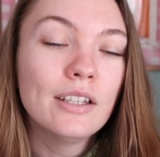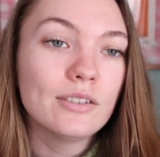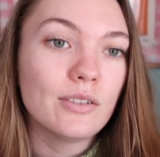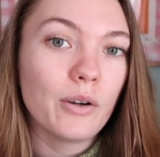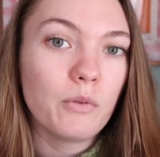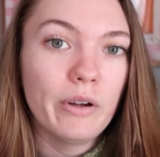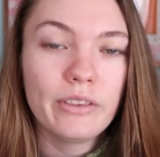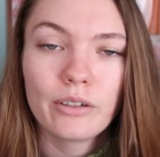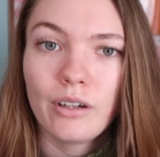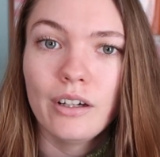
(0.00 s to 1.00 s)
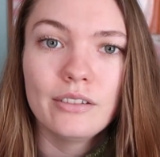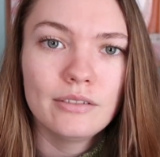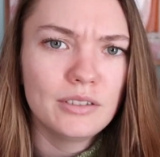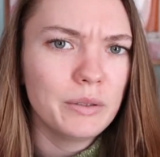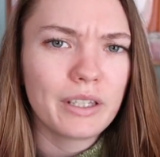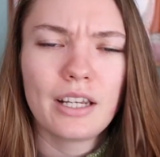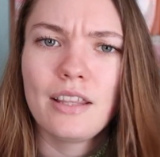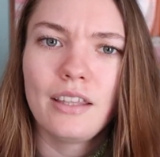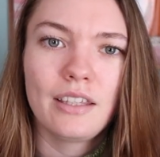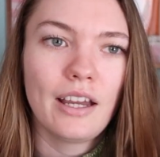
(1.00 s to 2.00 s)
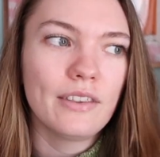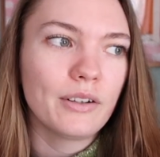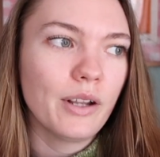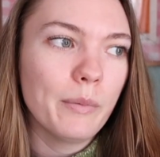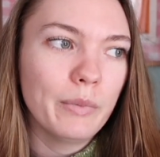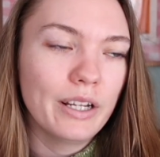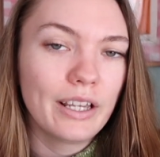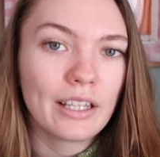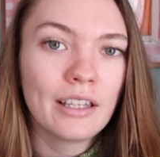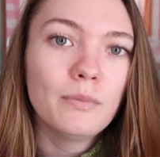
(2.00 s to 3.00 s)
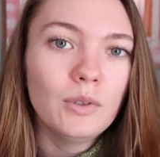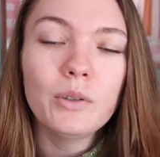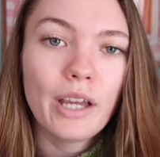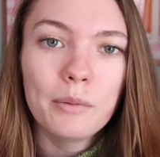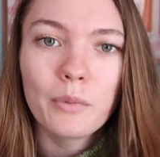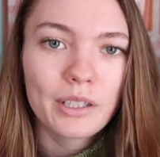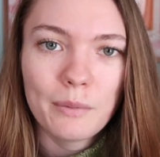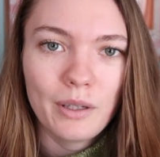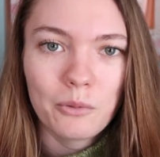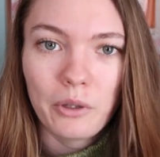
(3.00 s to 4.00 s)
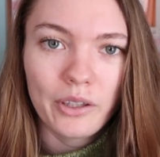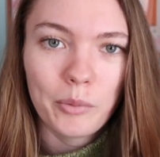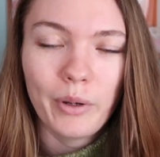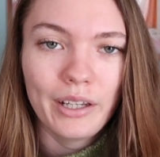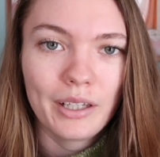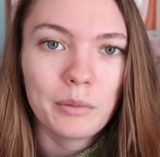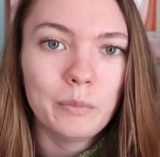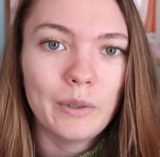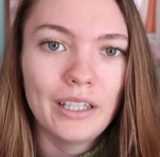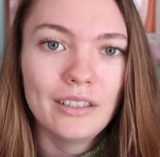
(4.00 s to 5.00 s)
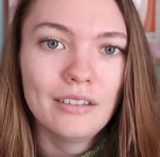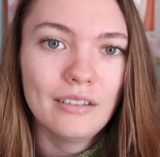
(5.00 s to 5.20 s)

So when they're not doing anything yet, they're not budding, you can bring them in when they're budding, but